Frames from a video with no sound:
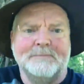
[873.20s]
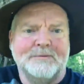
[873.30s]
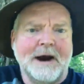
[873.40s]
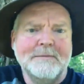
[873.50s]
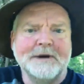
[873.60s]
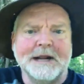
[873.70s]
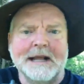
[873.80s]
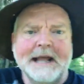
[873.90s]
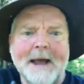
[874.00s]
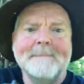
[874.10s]

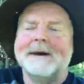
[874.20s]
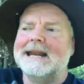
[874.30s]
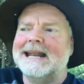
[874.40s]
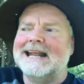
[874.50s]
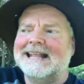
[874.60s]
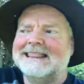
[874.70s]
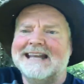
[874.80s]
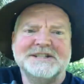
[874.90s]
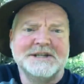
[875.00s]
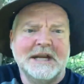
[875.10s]
property, but
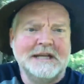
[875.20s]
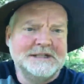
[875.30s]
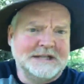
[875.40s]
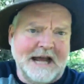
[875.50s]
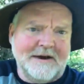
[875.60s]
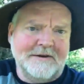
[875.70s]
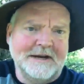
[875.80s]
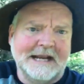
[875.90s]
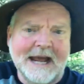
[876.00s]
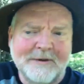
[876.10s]
that's changed now.
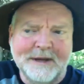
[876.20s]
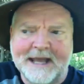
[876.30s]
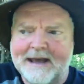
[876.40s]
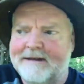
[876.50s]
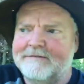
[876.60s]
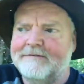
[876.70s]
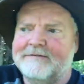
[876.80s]
Now we have